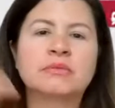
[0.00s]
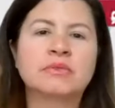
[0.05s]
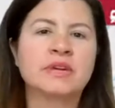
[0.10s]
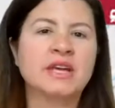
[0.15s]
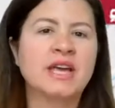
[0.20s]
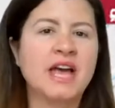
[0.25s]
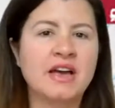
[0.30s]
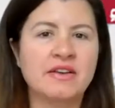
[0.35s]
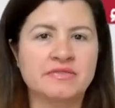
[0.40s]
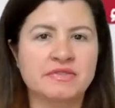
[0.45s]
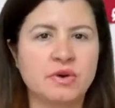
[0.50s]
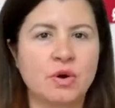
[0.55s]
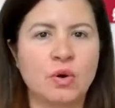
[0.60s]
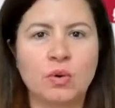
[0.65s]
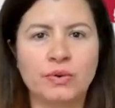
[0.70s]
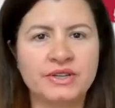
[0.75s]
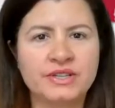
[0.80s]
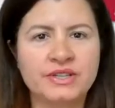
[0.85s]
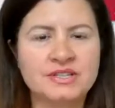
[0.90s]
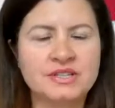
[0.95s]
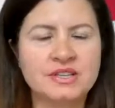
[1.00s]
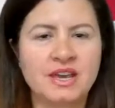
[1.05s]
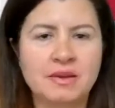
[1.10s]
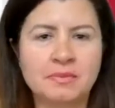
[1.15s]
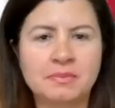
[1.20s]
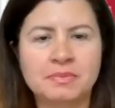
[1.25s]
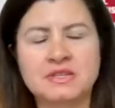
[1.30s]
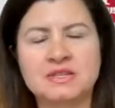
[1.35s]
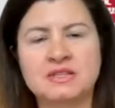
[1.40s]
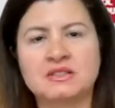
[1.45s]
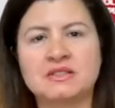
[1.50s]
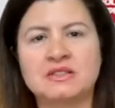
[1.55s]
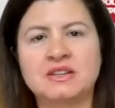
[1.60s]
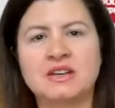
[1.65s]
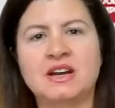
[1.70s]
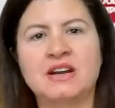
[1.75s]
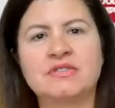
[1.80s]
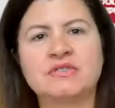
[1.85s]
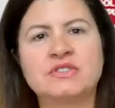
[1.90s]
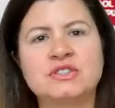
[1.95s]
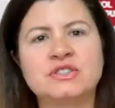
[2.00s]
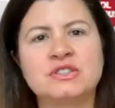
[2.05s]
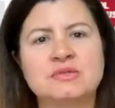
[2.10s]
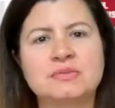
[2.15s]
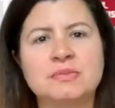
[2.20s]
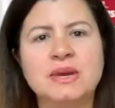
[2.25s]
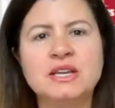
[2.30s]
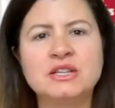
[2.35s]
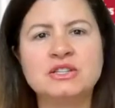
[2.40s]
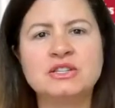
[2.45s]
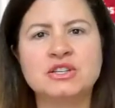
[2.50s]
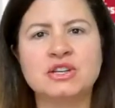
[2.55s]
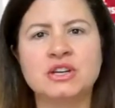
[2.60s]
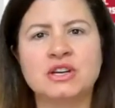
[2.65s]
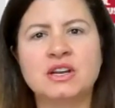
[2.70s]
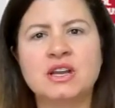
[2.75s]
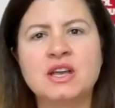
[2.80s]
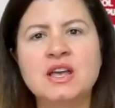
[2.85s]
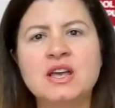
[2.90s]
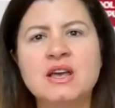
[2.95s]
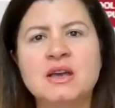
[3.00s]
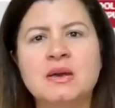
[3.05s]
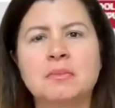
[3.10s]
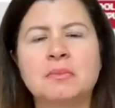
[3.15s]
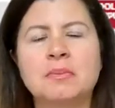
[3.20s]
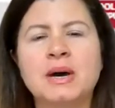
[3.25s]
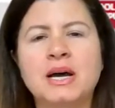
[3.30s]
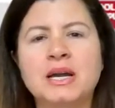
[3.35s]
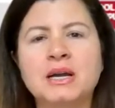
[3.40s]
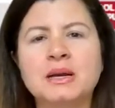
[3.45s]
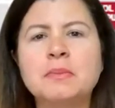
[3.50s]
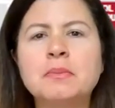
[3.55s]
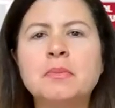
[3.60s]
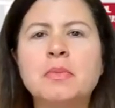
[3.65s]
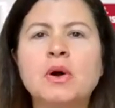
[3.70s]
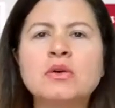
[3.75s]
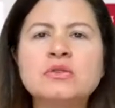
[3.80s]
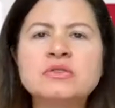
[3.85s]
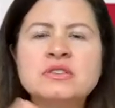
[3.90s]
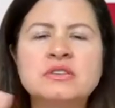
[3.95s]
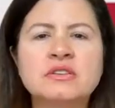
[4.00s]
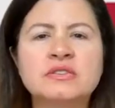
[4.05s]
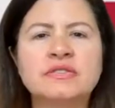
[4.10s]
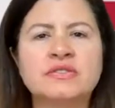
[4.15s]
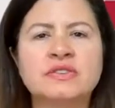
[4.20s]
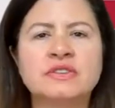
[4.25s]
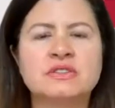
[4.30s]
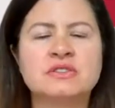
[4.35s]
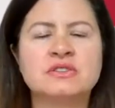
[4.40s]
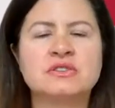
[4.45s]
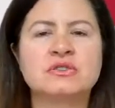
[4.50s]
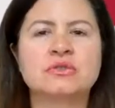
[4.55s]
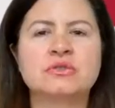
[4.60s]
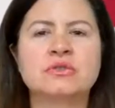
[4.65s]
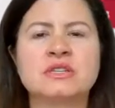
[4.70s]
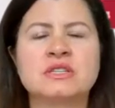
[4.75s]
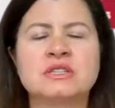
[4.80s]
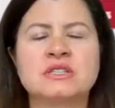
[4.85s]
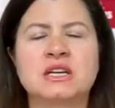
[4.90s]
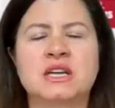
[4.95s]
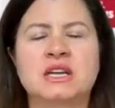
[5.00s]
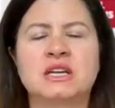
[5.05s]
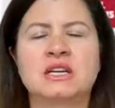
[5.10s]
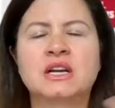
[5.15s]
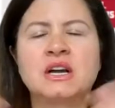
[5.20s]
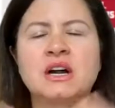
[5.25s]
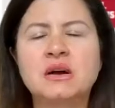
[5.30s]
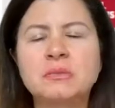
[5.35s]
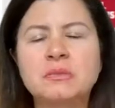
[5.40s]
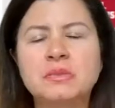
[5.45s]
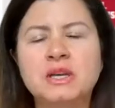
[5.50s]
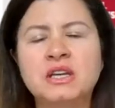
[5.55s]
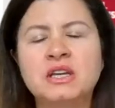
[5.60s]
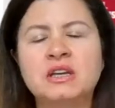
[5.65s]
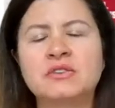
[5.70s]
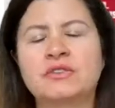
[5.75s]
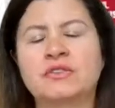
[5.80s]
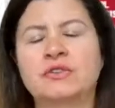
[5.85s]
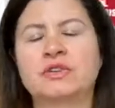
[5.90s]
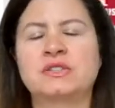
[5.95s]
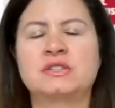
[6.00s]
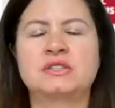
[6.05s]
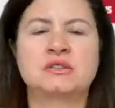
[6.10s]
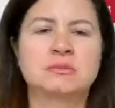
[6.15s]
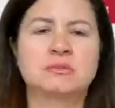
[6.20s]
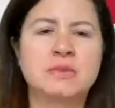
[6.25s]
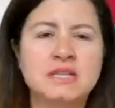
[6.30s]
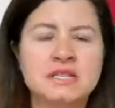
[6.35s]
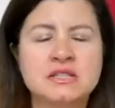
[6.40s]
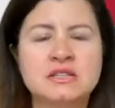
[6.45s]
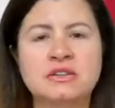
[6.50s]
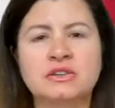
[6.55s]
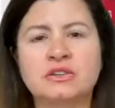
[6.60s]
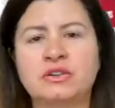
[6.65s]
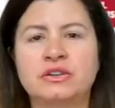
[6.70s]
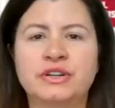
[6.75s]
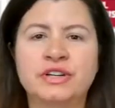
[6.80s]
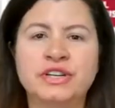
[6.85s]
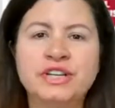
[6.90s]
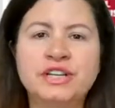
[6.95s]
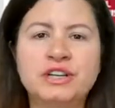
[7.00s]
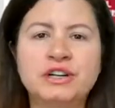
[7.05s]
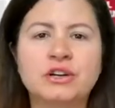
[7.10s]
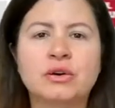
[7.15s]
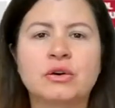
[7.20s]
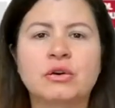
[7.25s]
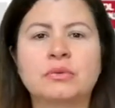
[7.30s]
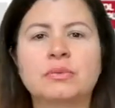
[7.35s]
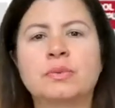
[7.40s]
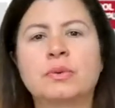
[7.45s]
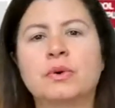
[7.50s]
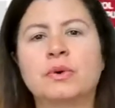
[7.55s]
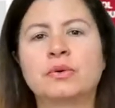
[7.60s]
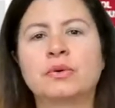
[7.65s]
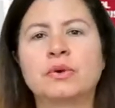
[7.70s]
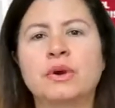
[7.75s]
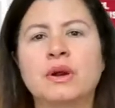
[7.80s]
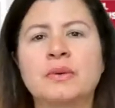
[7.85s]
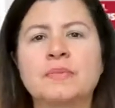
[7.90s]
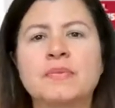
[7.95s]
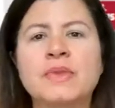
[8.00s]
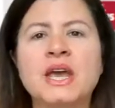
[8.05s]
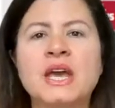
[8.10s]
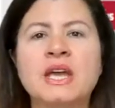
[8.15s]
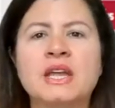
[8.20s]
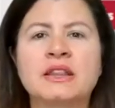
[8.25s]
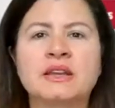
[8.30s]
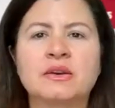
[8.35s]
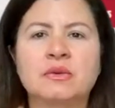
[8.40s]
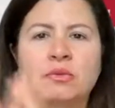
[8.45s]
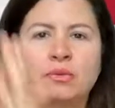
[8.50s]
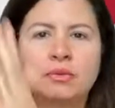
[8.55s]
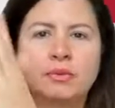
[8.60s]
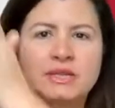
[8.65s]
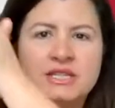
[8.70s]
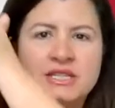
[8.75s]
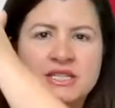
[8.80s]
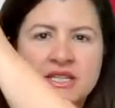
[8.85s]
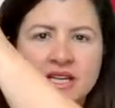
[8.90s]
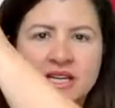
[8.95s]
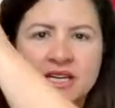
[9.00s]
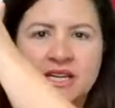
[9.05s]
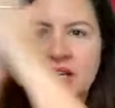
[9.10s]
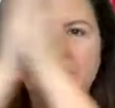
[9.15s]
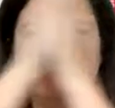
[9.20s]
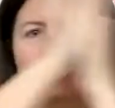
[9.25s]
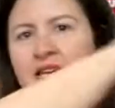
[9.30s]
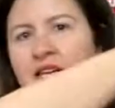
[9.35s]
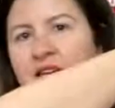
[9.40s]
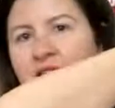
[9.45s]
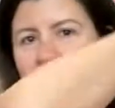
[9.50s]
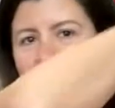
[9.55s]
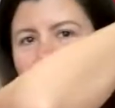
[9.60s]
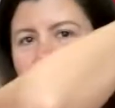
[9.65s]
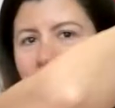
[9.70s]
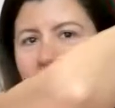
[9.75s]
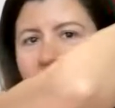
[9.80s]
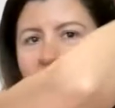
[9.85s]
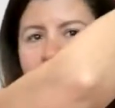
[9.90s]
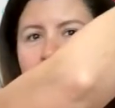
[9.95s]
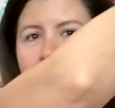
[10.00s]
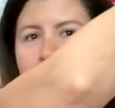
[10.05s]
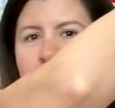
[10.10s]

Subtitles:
We have all these campuses that I've just mentioned. But most of the students that come here for a semester or a year-long program, they will be studying in